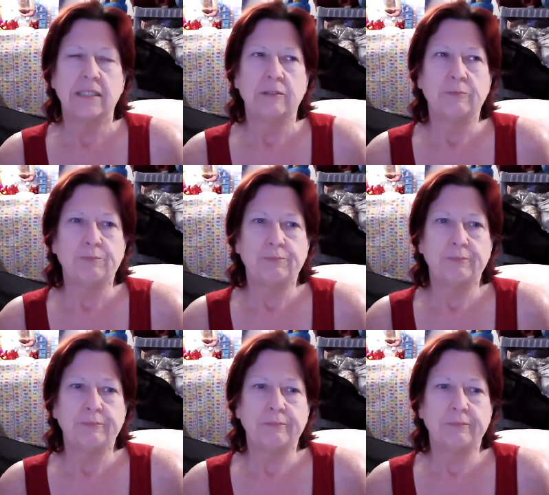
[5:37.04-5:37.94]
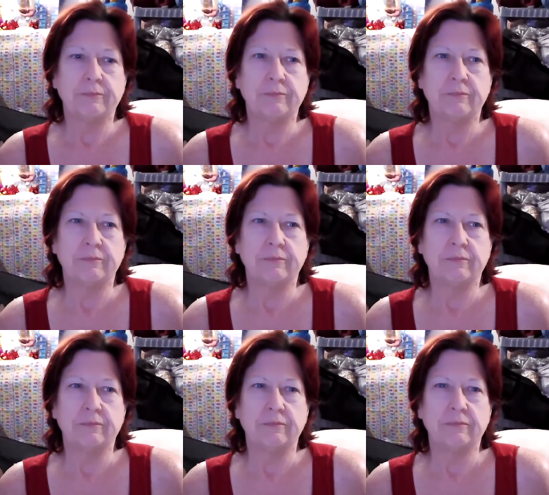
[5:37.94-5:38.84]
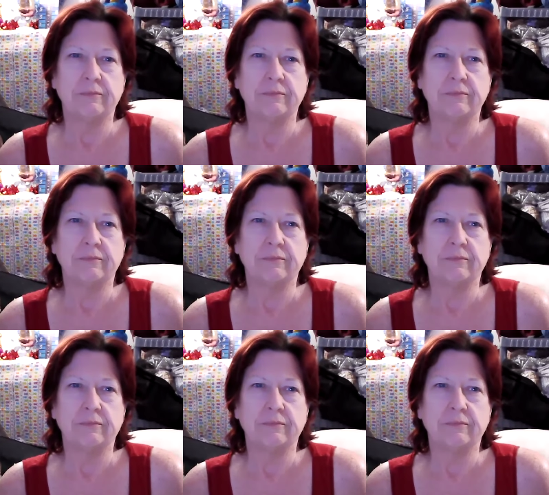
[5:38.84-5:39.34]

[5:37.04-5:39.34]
(silence)